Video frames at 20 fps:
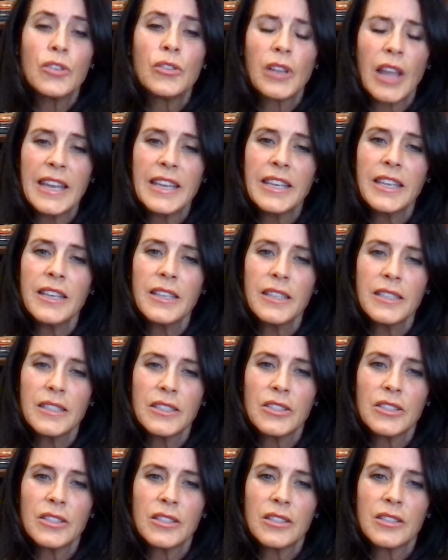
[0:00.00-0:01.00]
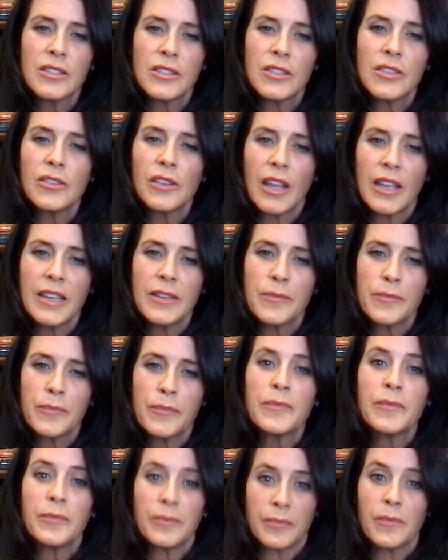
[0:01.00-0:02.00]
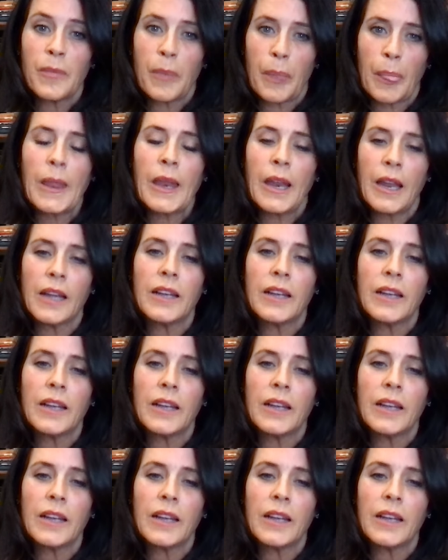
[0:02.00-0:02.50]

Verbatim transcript: Do you like it? Oh, I like Do it. Do you like? I like it, yeah.